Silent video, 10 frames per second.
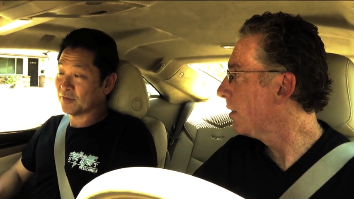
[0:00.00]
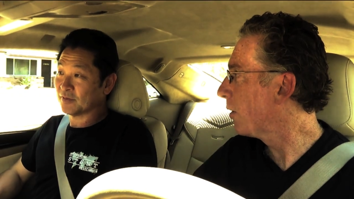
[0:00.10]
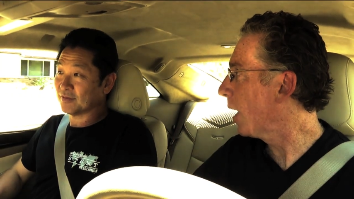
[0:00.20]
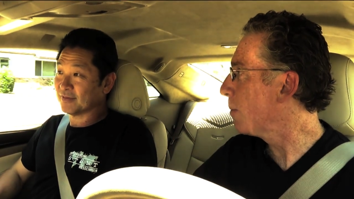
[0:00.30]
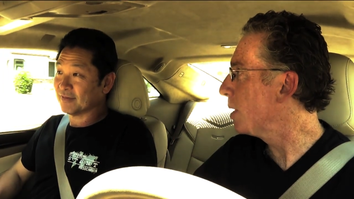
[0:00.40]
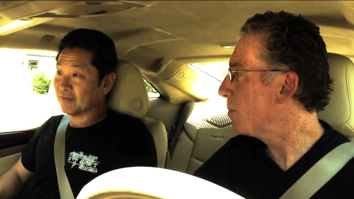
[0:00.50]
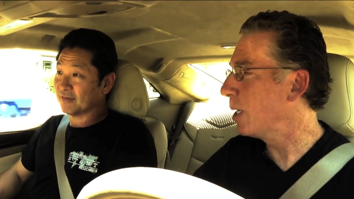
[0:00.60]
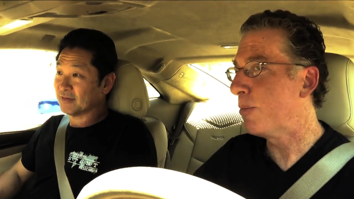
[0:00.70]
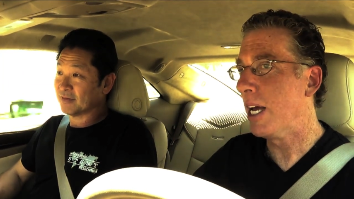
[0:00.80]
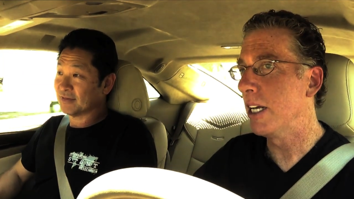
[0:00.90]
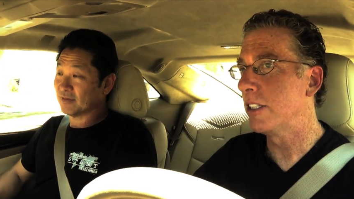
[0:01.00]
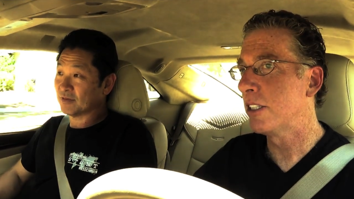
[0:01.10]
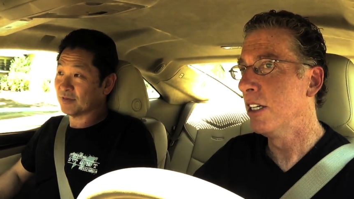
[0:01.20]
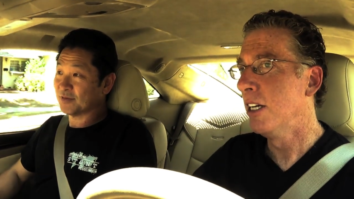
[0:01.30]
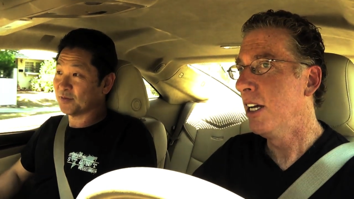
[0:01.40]
Speaker 1: your IMDb
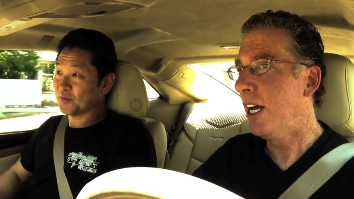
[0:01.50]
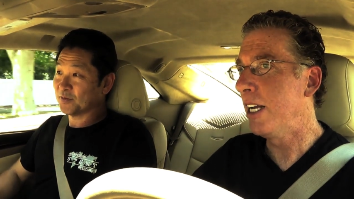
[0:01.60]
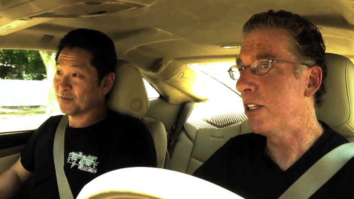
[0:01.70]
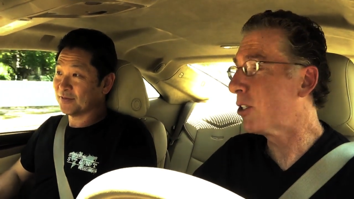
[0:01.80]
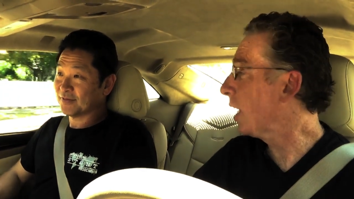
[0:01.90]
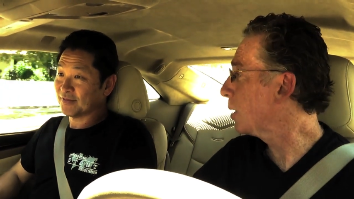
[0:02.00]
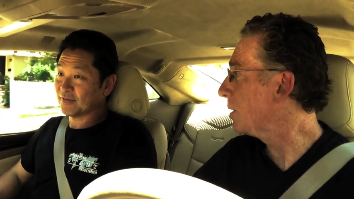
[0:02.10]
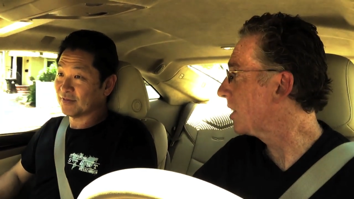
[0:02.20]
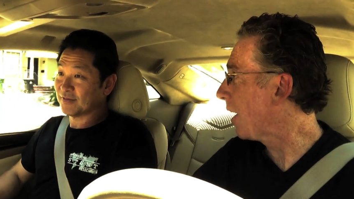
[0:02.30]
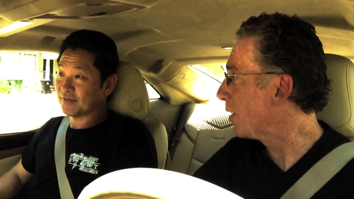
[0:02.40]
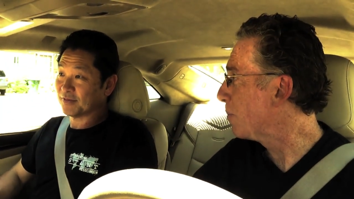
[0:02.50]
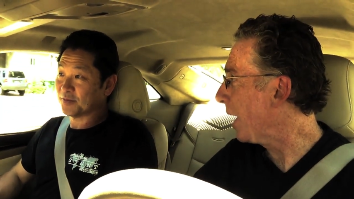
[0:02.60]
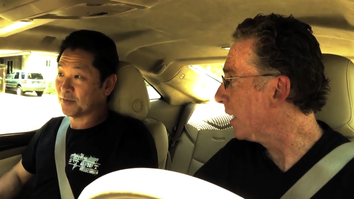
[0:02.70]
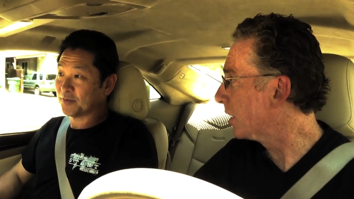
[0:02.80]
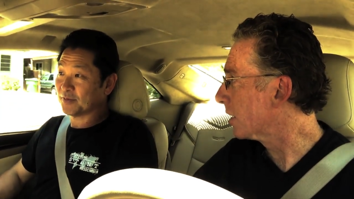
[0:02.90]
page and it turned out to be
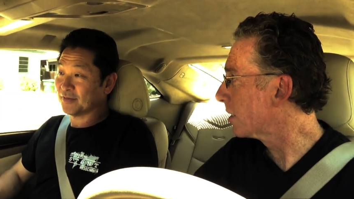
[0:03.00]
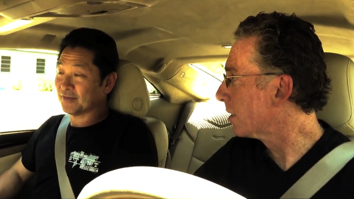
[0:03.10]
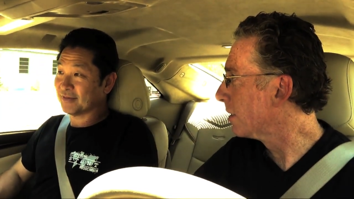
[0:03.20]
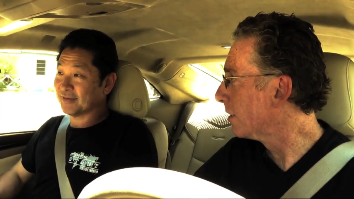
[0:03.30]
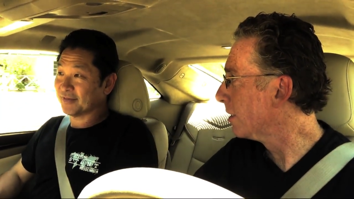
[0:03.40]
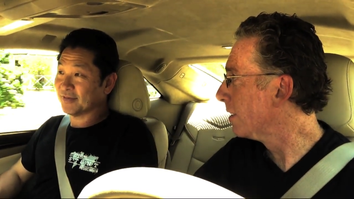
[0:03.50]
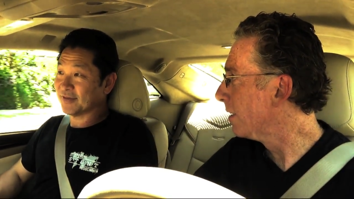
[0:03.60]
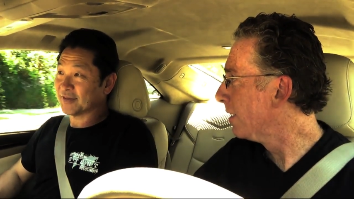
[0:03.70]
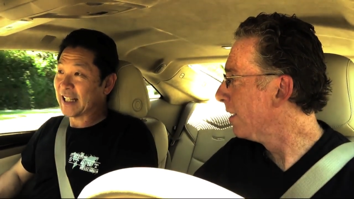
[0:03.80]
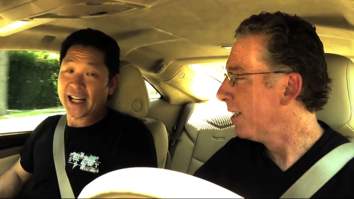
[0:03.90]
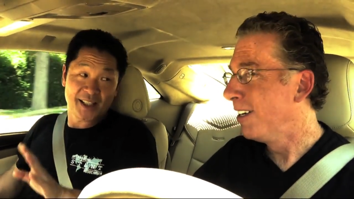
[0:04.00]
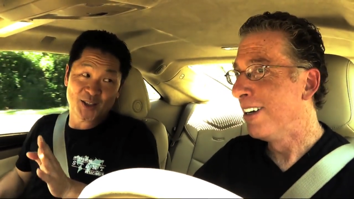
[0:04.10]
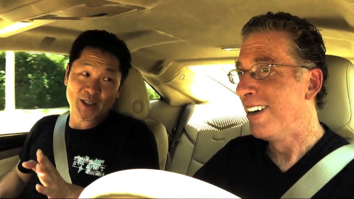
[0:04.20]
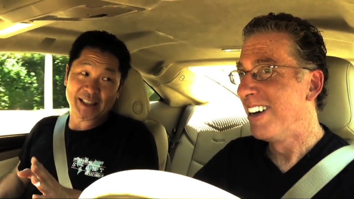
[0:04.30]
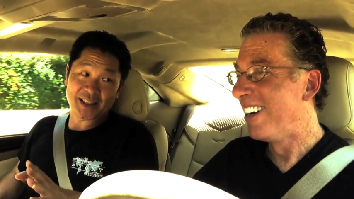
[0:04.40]
seven pages. I
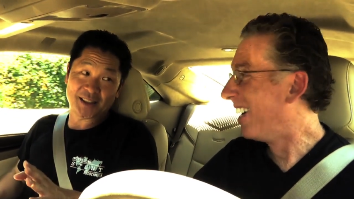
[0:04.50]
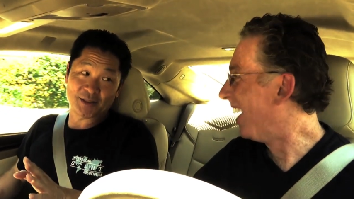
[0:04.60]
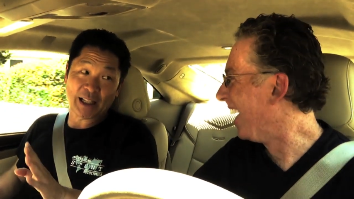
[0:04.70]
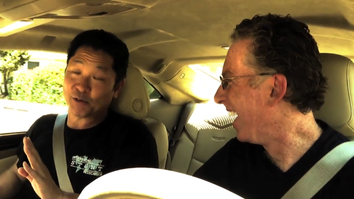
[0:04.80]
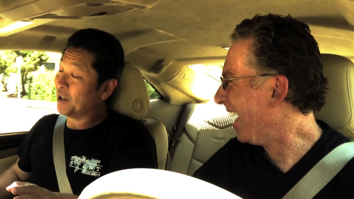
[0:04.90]
had no idea. I